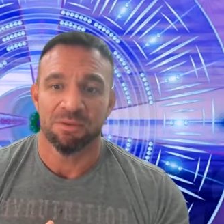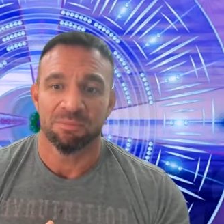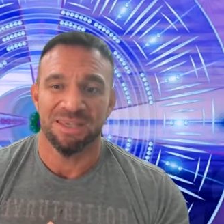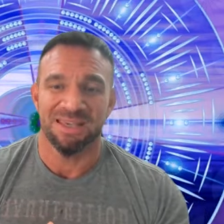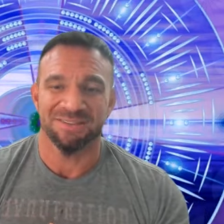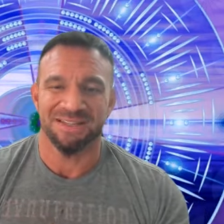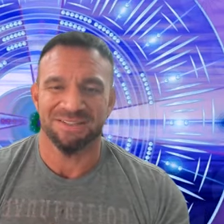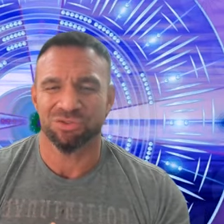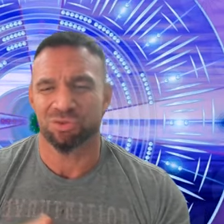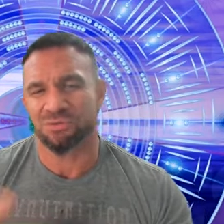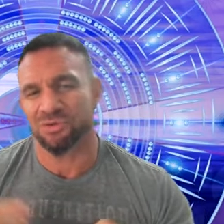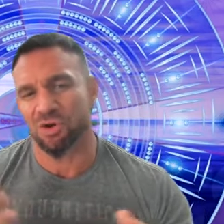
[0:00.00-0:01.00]
because that's
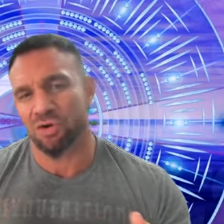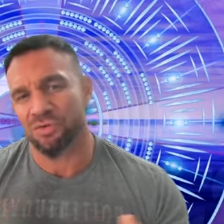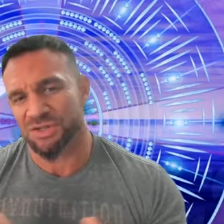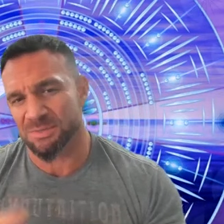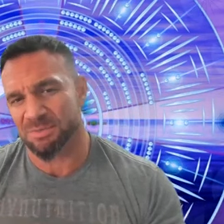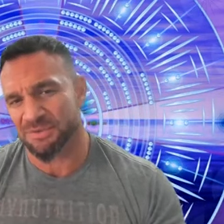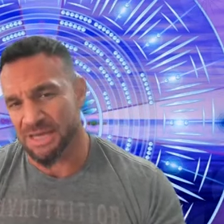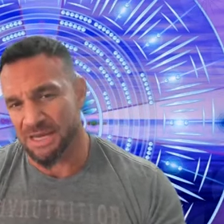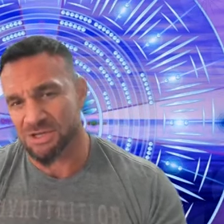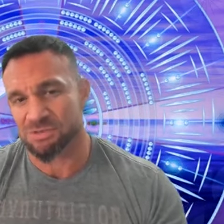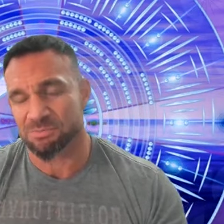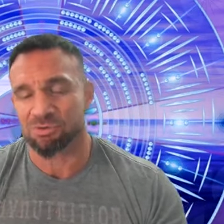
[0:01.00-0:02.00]
sort of an
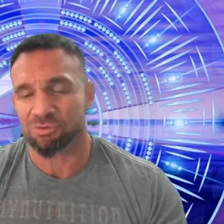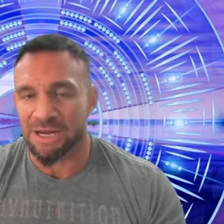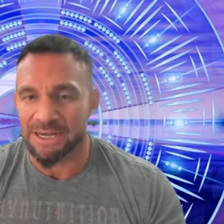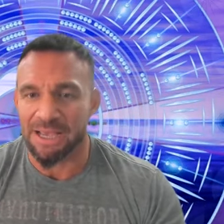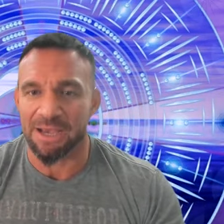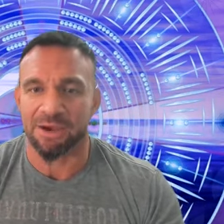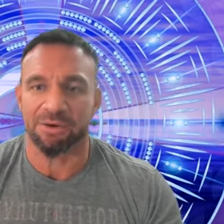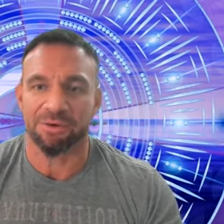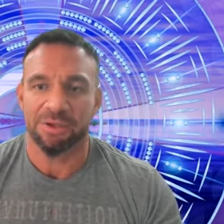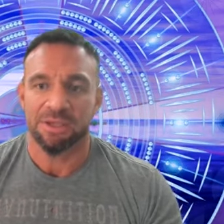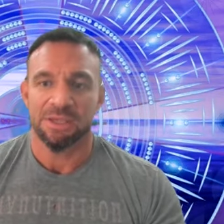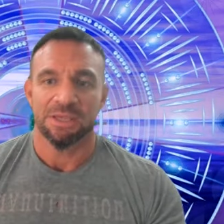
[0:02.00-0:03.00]
oversimplification, but right
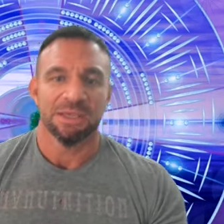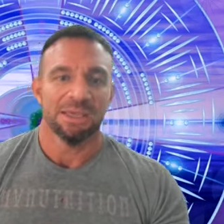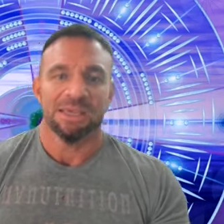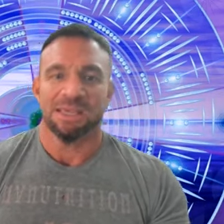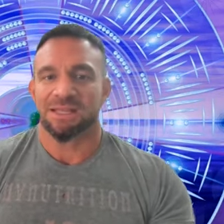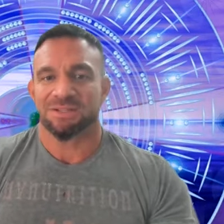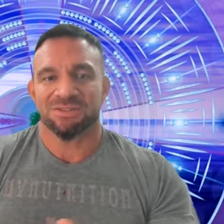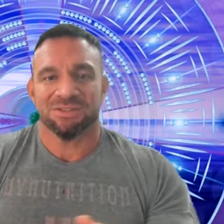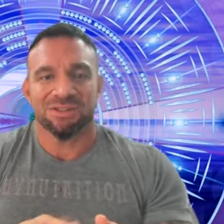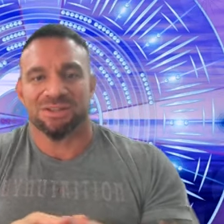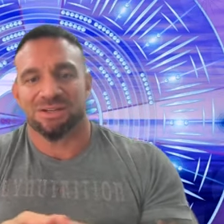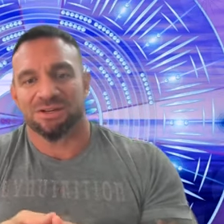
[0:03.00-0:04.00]
now it's
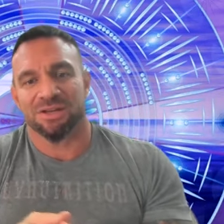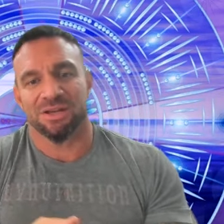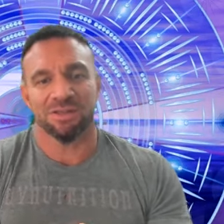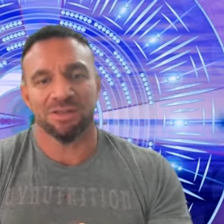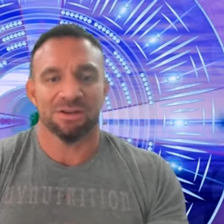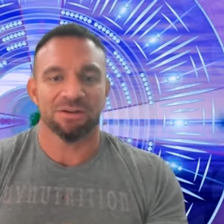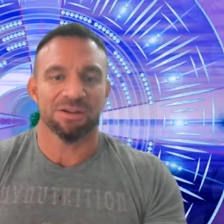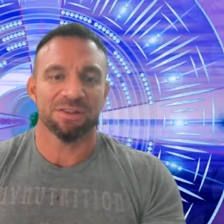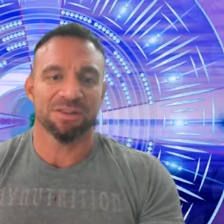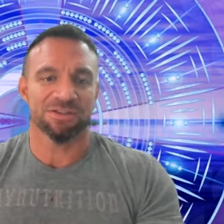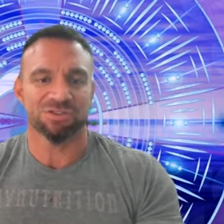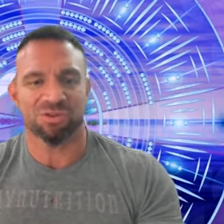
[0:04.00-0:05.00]

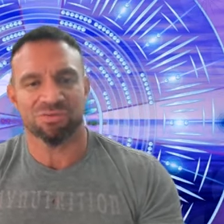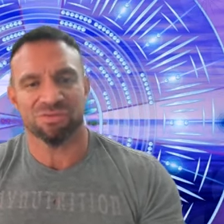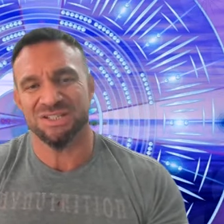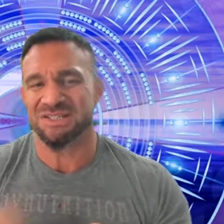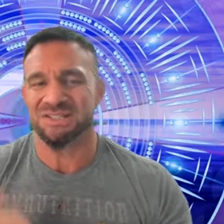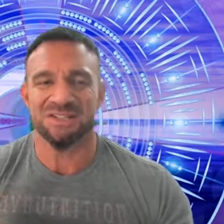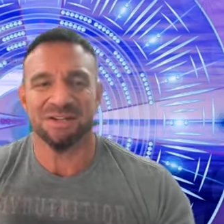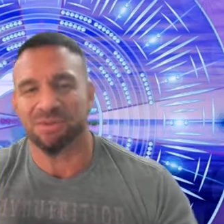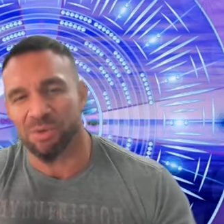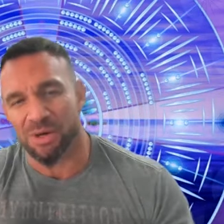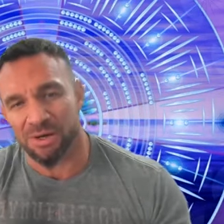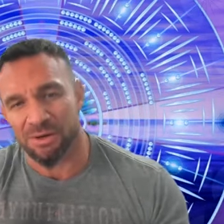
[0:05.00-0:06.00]
there's sort of resistance
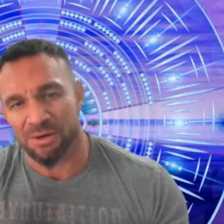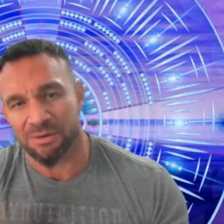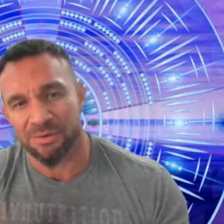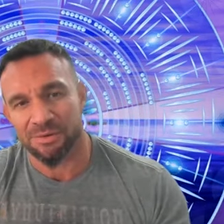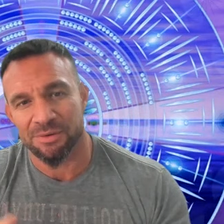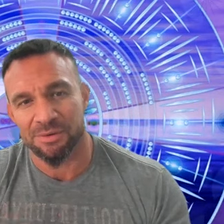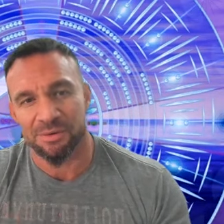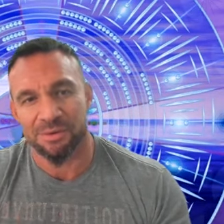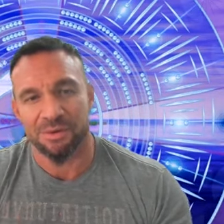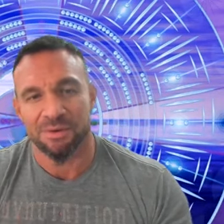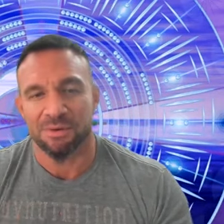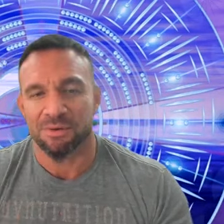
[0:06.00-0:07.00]
everywhere,
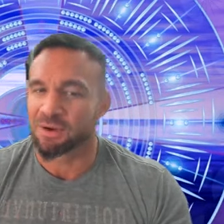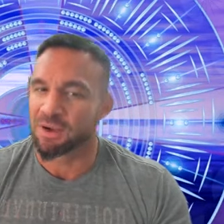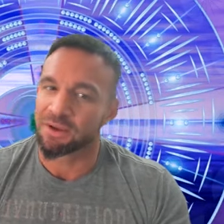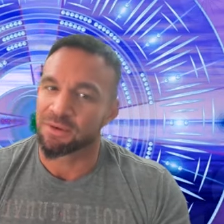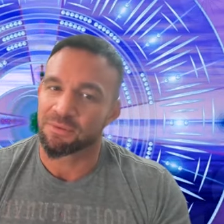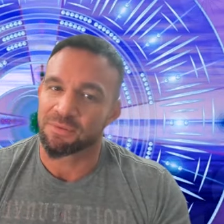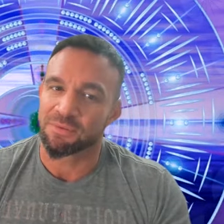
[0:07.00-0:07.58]
right?